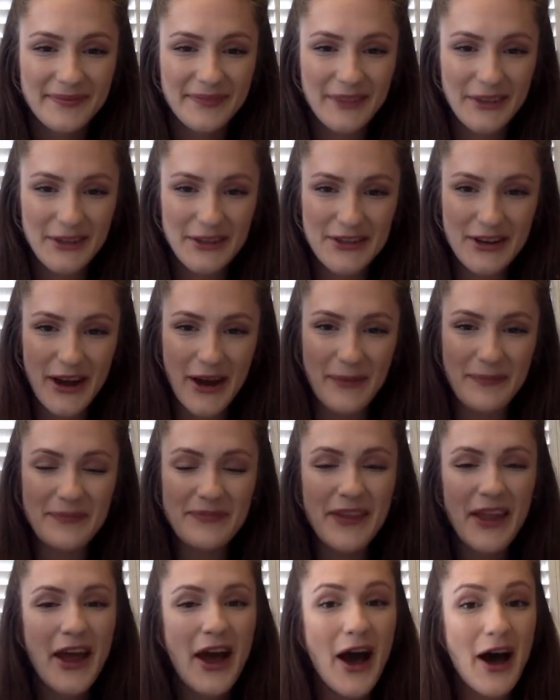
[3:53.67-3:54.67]
Good job.
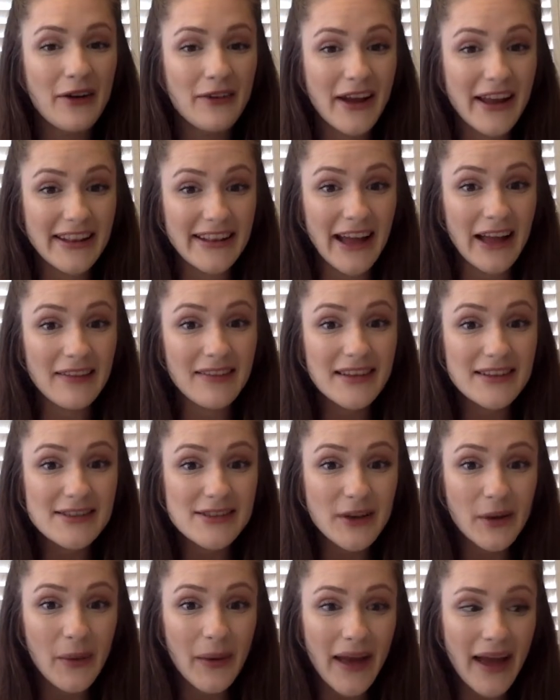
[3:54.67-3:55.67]
All right, now let's
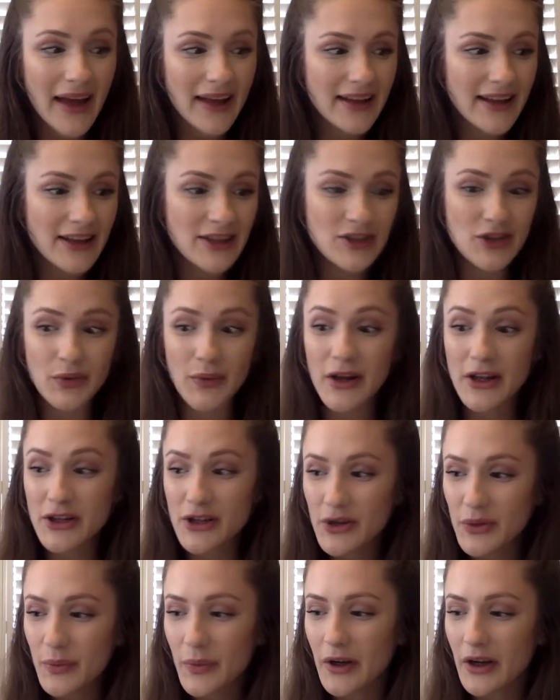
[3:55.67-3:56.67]
go ahead and do a
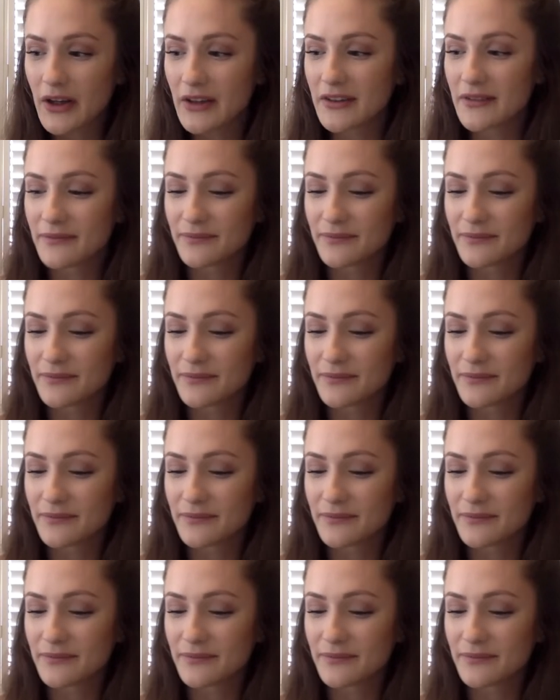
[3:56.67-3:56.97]
new word.